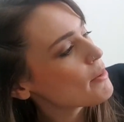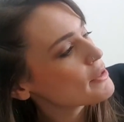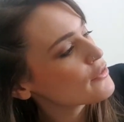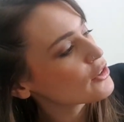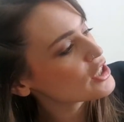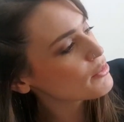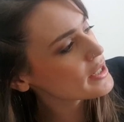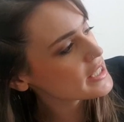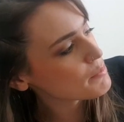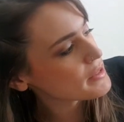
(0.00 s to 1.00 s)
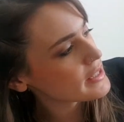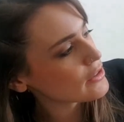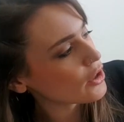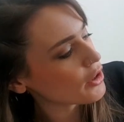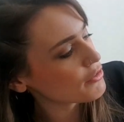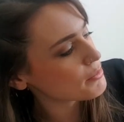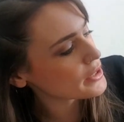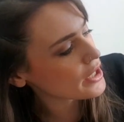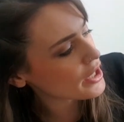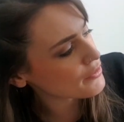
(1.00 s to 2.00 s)
You've got 20% off
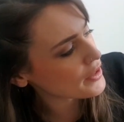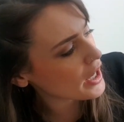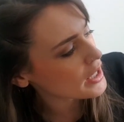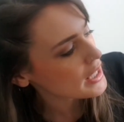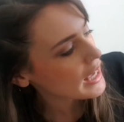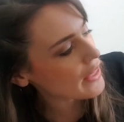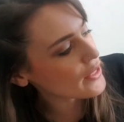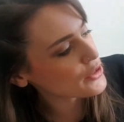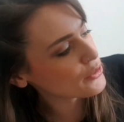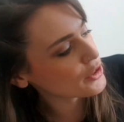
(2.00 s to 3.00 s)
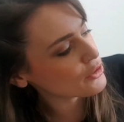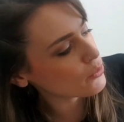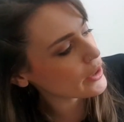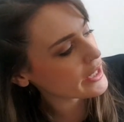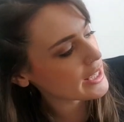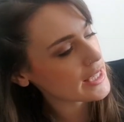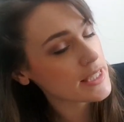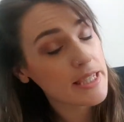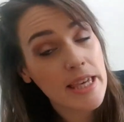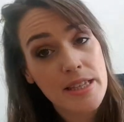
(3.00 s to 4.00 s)
Minerva, and then you can win a
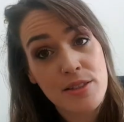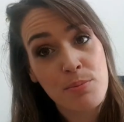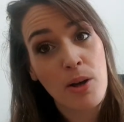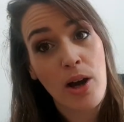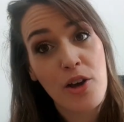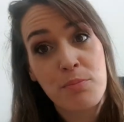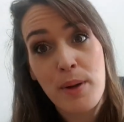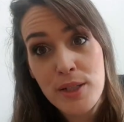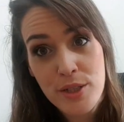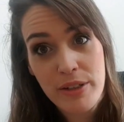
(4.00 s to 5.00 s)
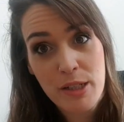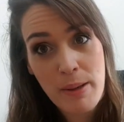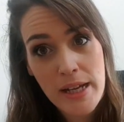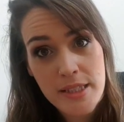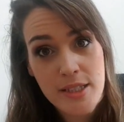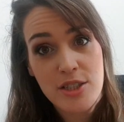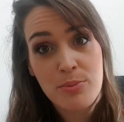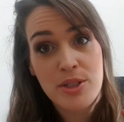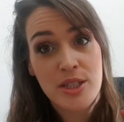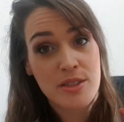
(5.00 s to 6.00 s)
year's supply of Butterick patterns,
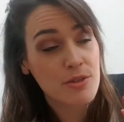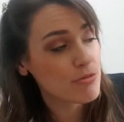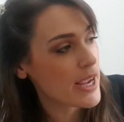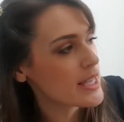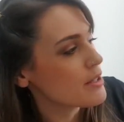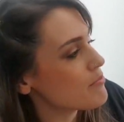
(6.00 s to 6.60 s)
which is great.